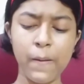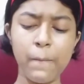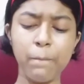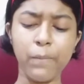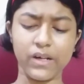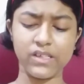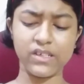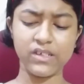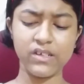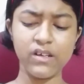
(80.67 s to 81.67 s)

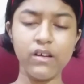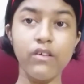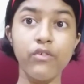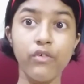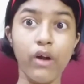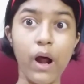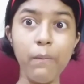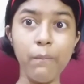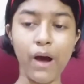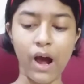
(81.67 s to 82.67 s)
But
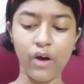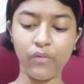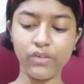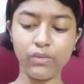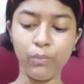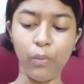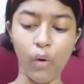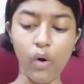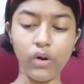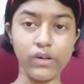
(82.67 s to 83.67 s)
Rama was
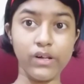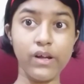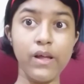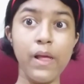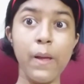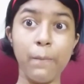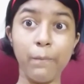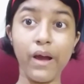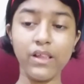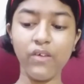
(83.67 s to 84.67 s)
bound
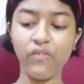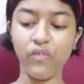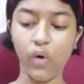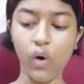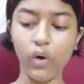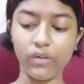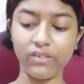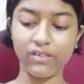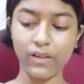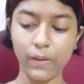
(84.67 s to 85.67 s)
by the
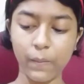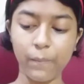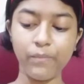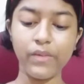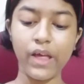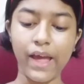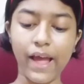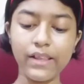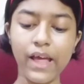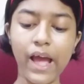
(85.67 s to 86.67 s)
vows
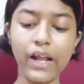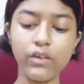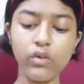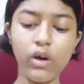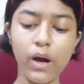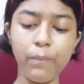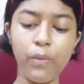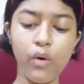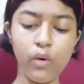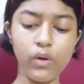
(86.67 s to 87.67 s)
and had to
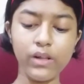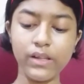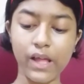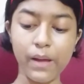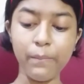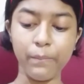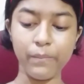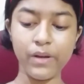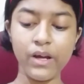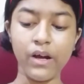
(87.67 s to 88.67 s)
uphold
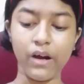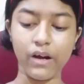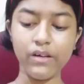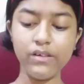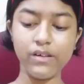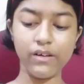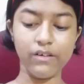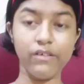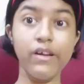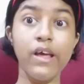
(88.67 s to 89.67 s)
them
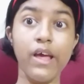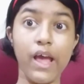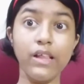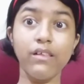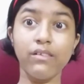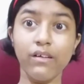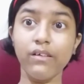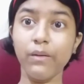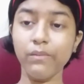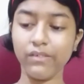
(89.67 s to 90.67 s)
under any
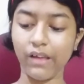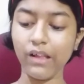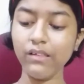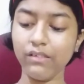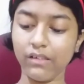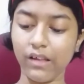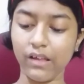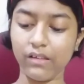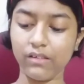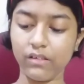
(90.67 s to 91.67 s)

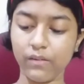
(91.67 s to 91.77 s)
circumstances.